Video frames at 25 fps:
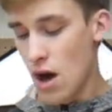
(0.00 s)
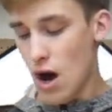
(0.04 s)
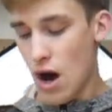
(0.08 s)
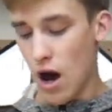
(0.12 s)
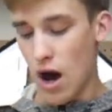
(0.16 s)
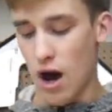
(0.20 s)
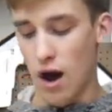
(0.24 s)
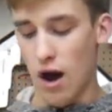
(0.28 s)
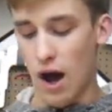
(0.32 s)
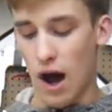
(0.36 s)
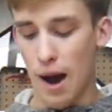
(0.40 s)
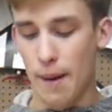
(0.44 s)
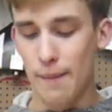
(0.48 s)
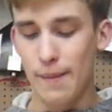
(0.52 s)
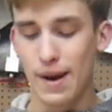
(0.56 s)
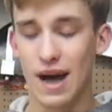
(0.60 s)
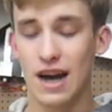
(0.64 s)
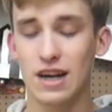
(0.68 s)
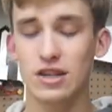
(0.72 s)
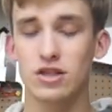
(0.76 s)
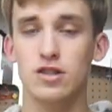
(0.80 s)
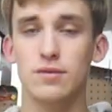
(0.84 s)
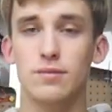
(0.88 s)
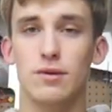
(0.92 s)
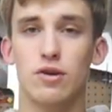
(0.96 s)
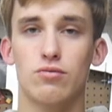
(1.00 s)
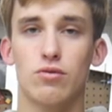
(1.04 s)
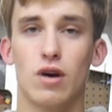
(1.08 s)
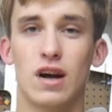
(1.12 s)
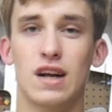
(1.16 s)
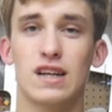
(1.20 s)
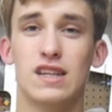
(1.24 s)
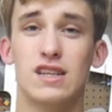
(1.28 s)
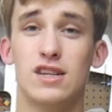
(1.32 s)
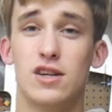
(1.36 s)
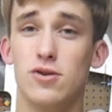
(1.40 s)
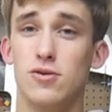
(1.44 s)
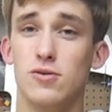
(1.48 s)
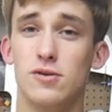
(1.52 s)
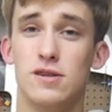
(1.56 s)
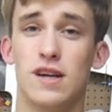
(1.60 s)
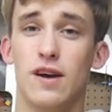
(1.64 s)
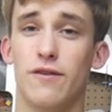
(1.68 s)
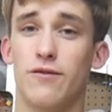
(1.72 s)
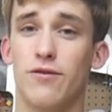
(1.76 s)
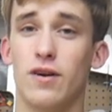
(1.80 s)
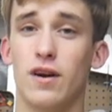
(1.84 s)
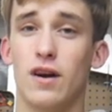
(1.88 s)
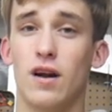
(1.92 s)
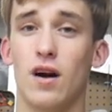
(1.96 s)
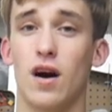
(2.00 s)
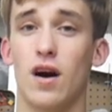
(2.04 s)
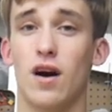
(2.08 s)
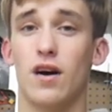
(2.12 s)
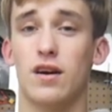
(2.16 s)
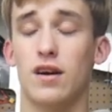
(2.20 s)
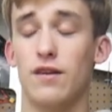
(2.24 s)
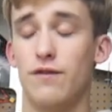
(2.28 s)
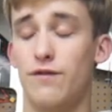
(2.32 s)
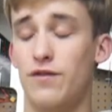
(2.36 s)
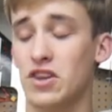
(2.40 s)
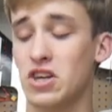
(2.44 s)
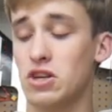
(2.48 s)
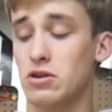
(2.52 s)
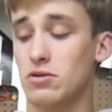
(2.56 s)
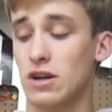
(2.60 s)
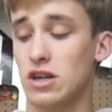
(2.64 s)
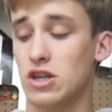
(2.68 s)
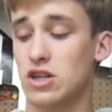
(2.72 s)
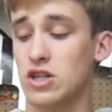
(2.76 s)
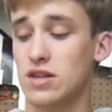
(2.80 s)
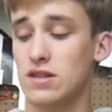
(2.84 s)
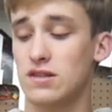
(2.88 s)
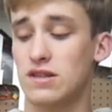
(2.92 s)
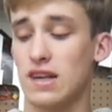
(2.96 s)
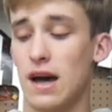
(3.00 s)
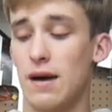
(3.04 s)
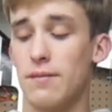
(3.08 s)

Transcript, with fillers: Uh, I'm going to actually be running two different uh, configurations.